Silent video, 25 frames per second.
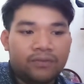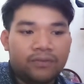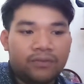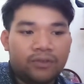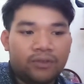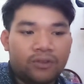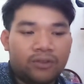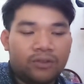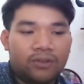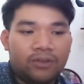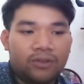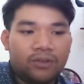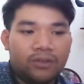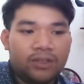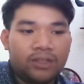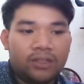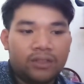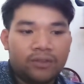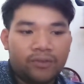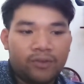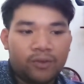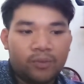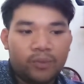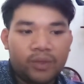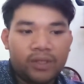For the
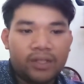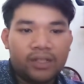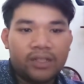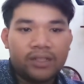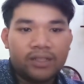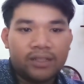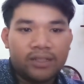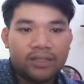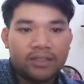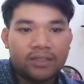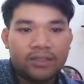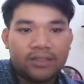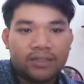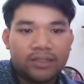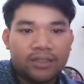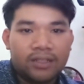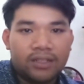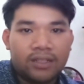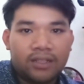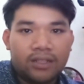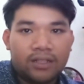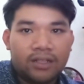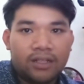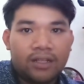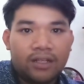formula is
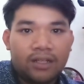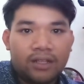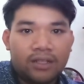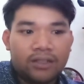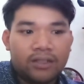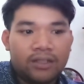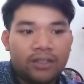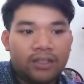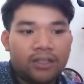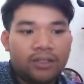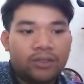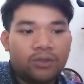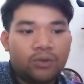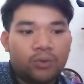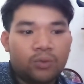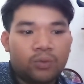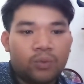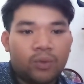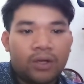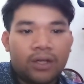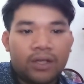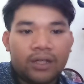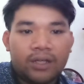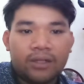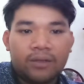
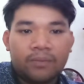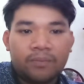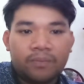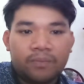d2y